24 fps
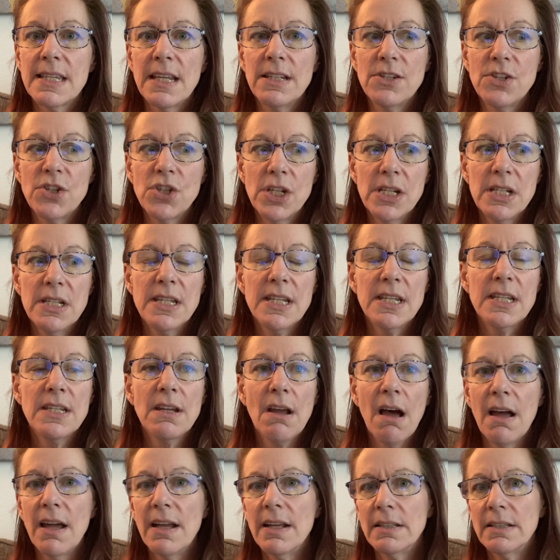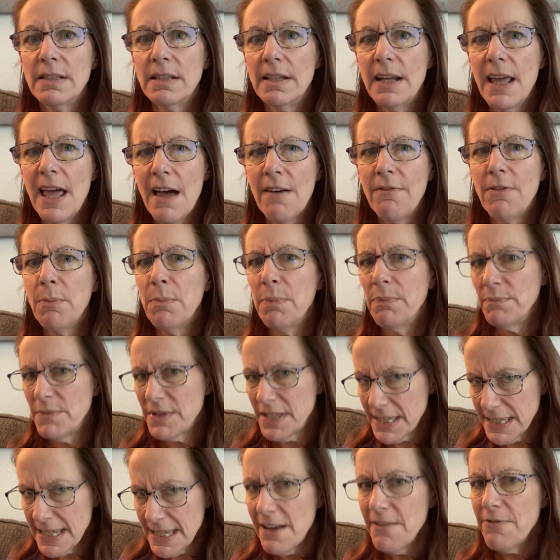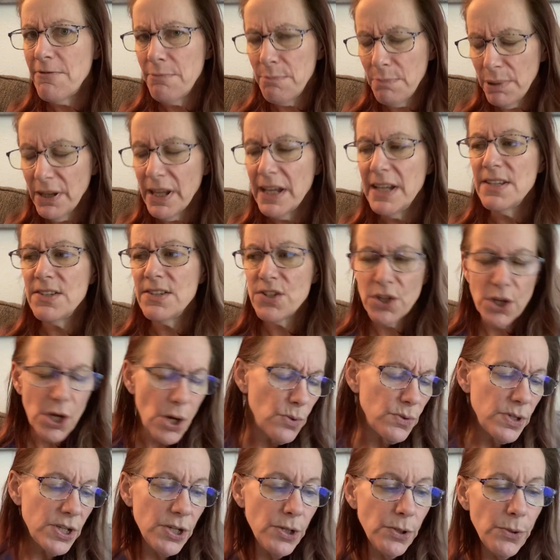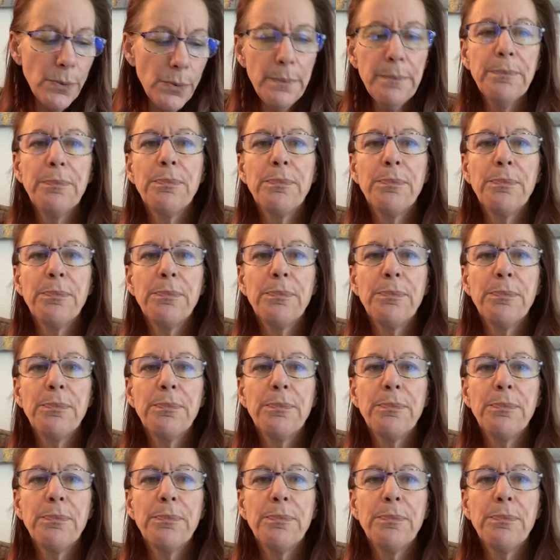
and she did not have a safe place to go to,